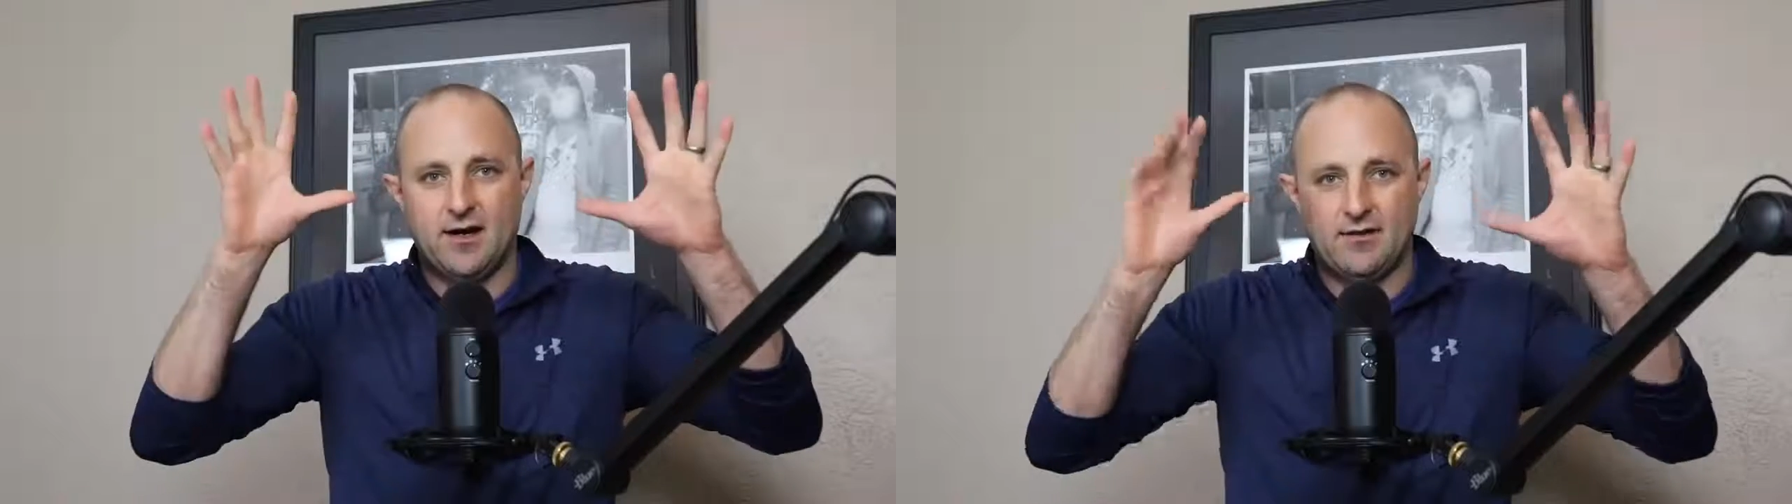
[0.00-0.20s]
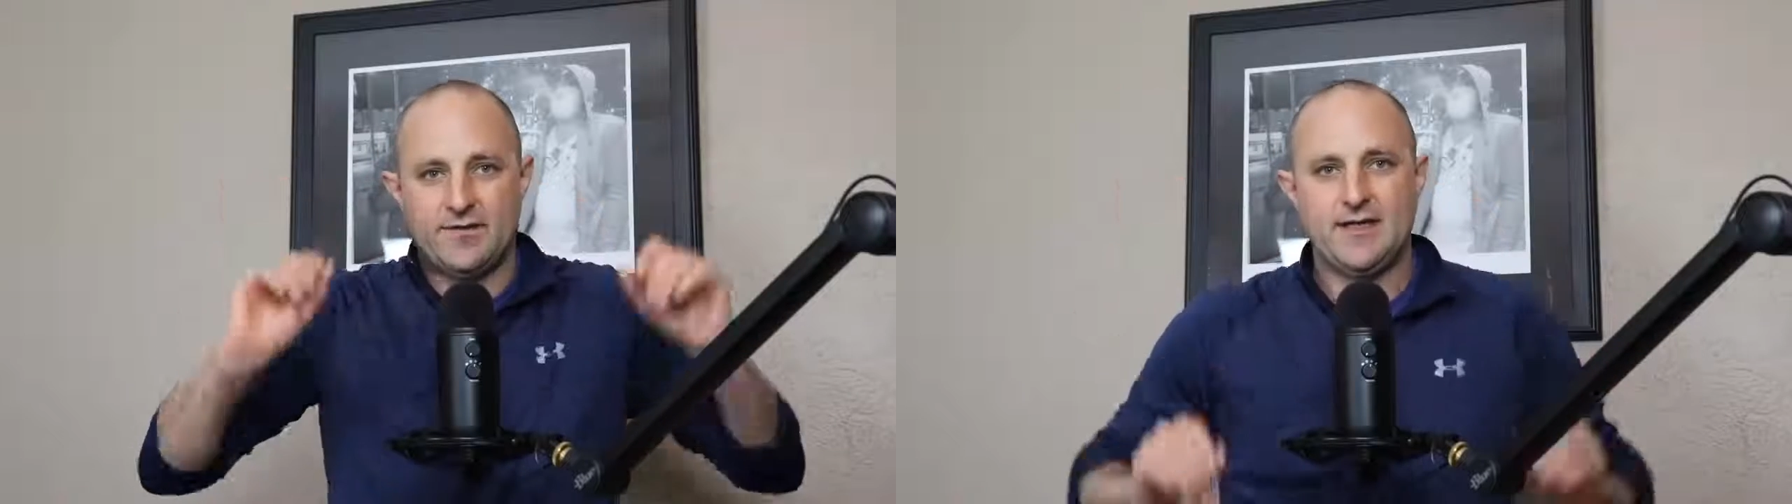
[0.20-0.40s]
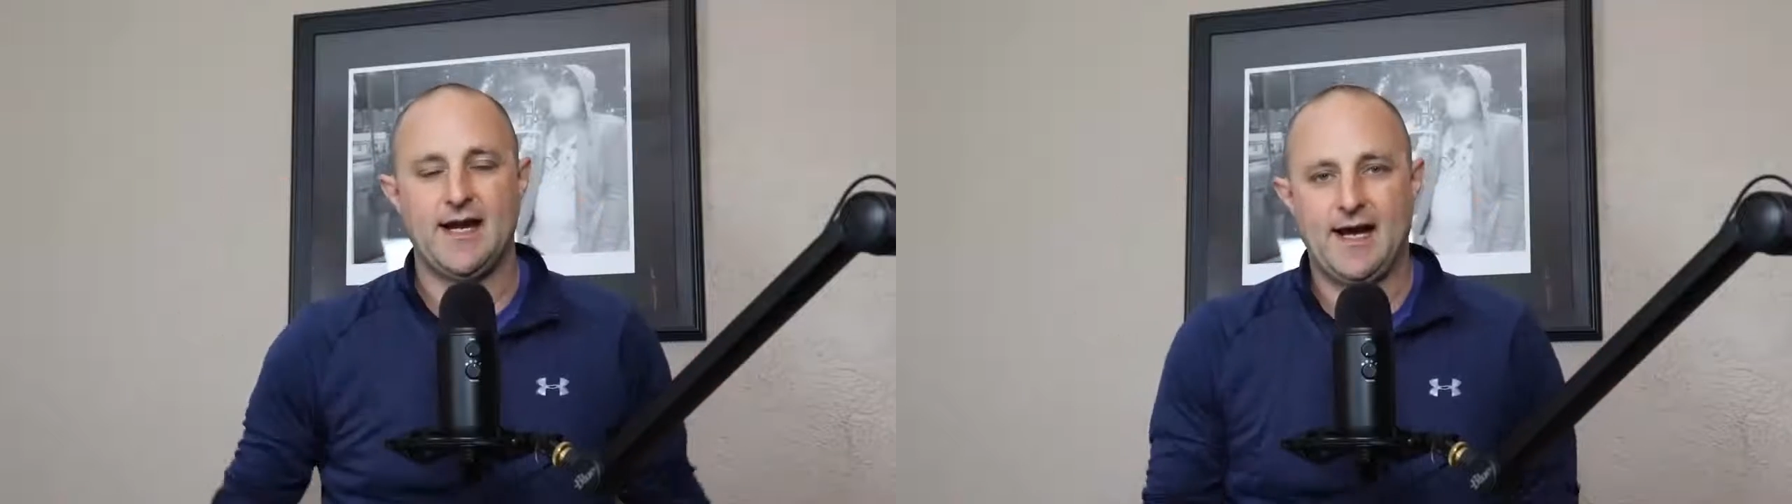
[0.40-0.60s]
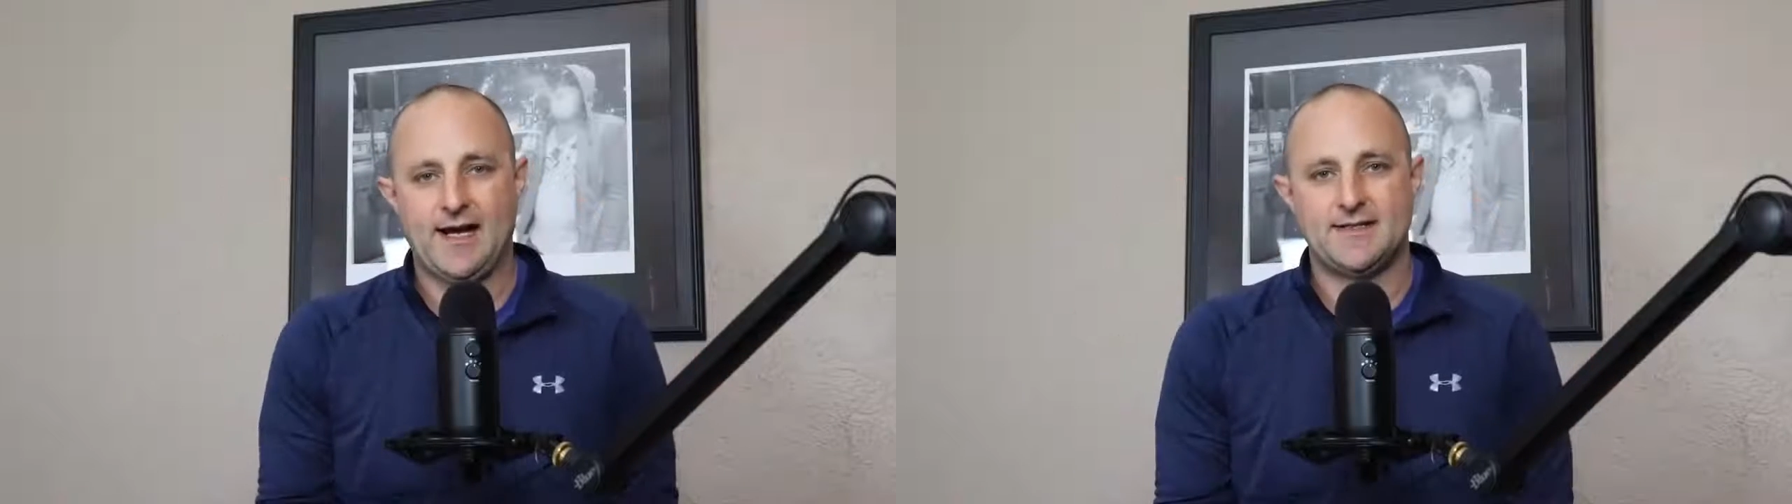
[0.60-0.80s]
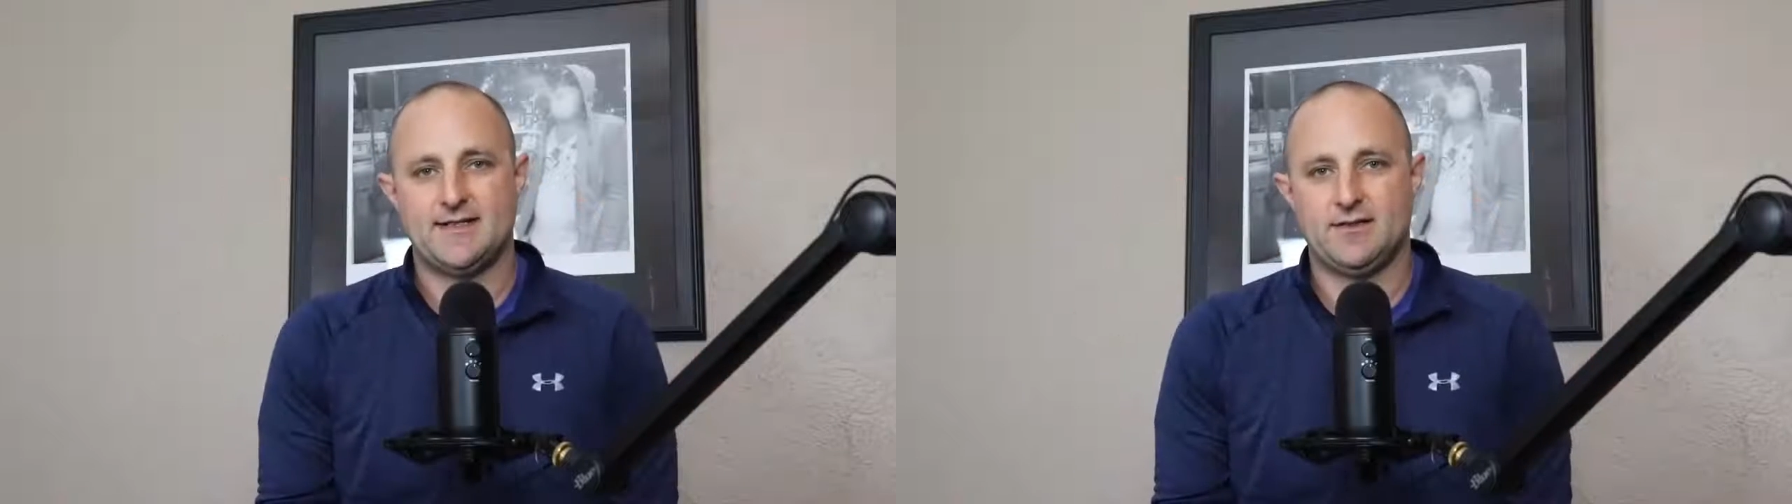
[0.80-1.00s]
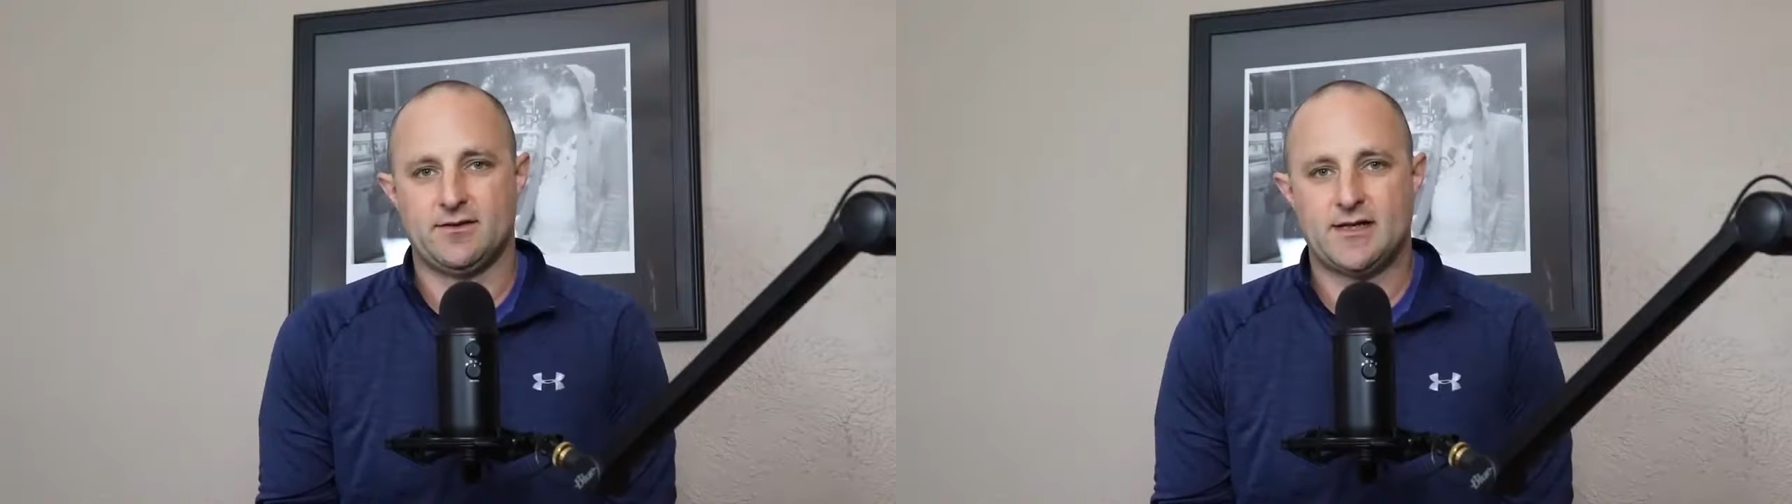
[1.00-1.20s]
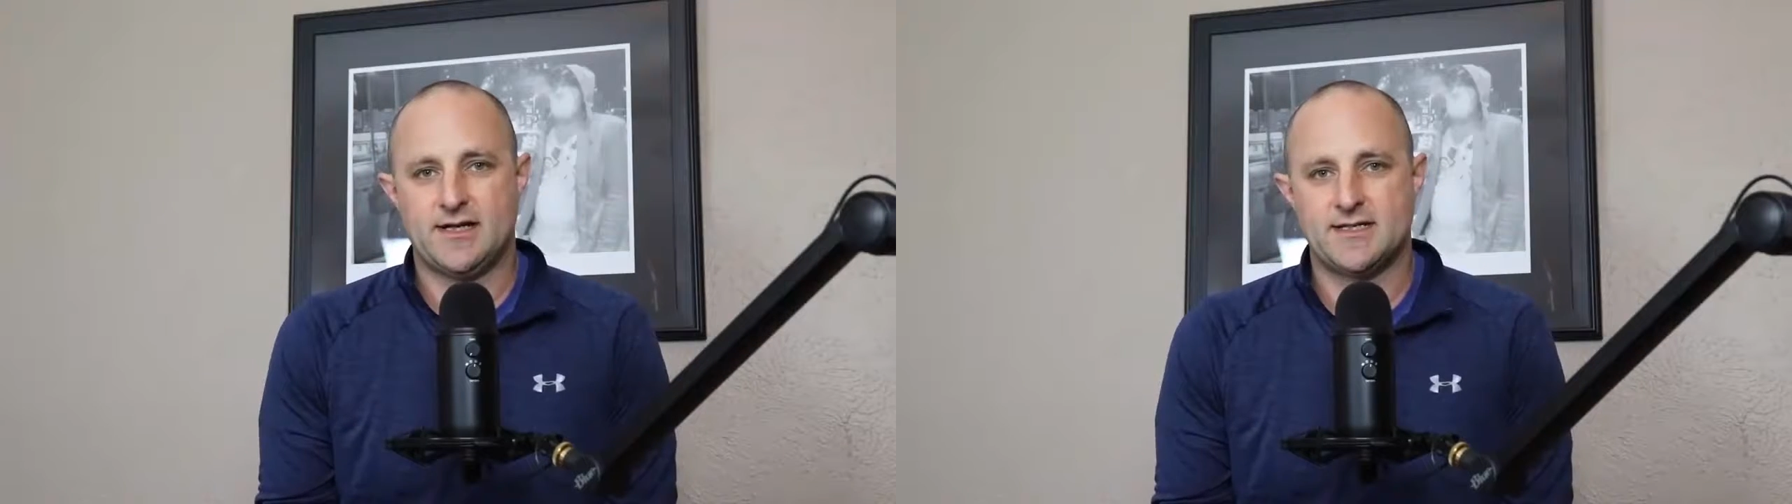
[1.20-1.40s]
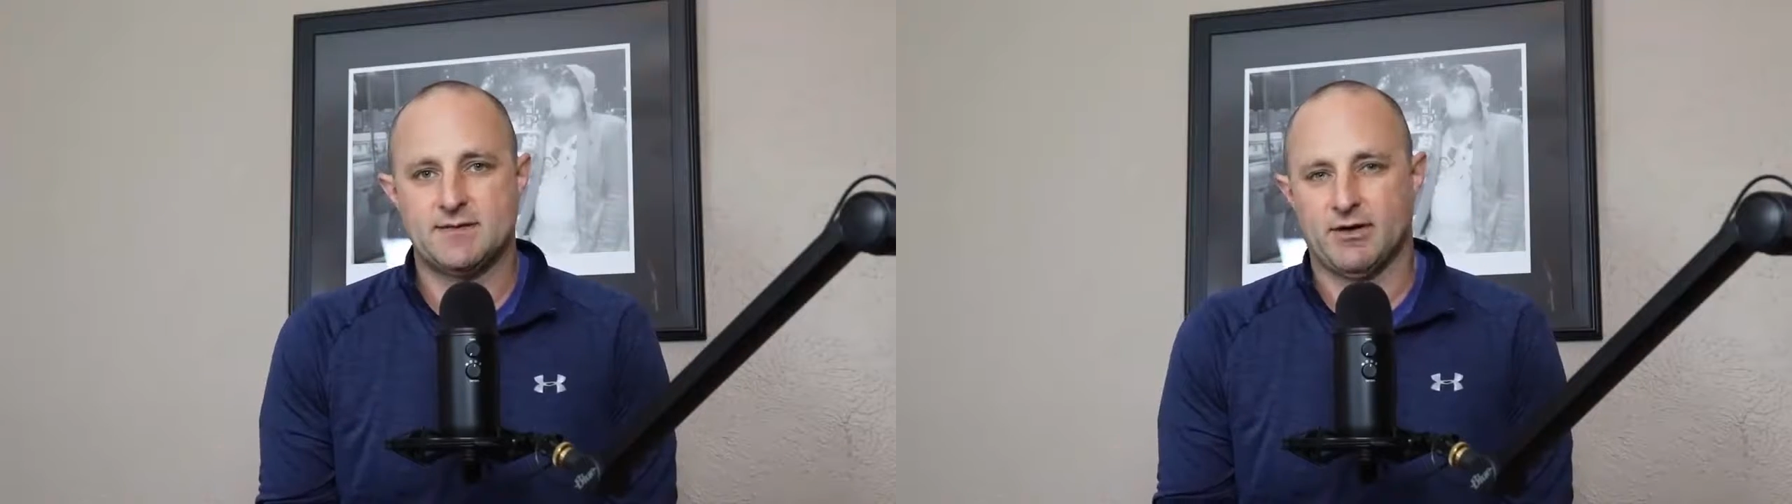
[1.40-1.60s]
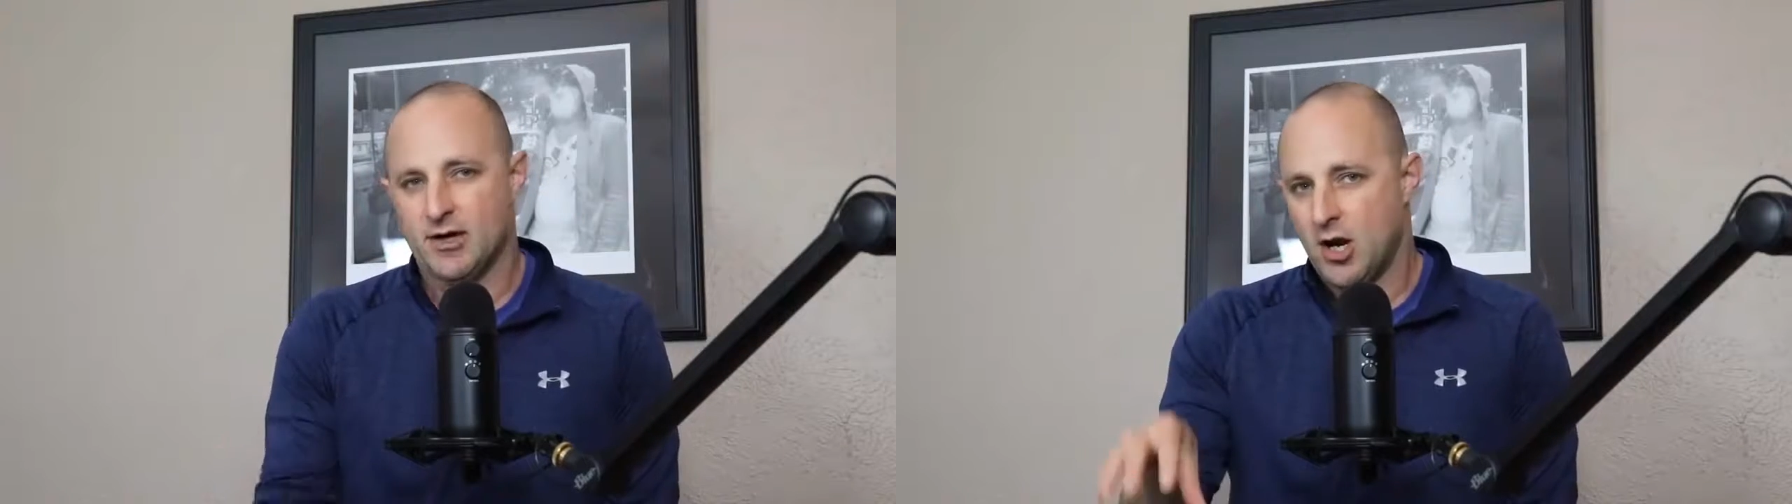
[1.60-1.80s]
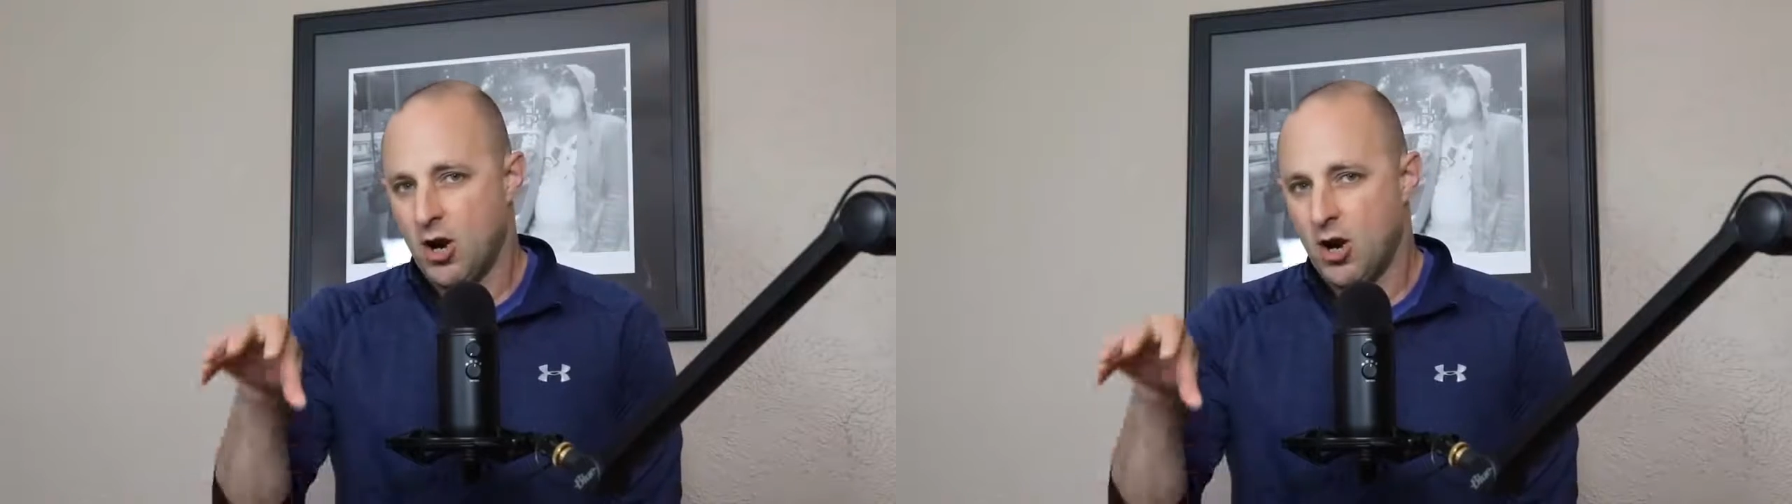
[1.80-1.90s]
of the ideal customer.